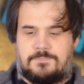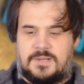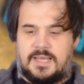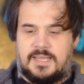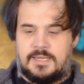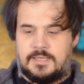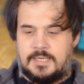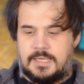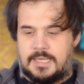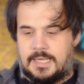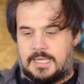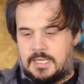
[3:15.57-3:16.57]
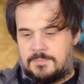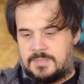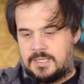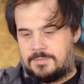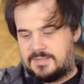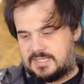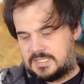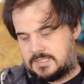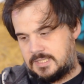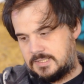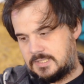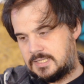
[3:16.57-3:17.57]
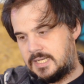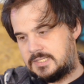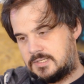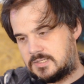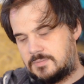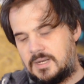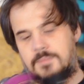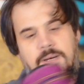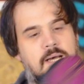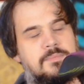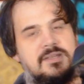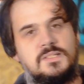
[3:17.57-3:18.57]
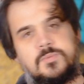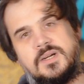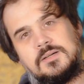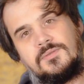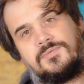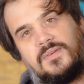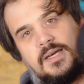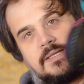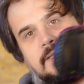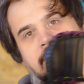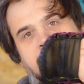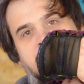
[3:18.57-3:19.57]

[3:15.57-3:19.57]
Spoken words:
plain, but that's just laziness on my part. But these will fit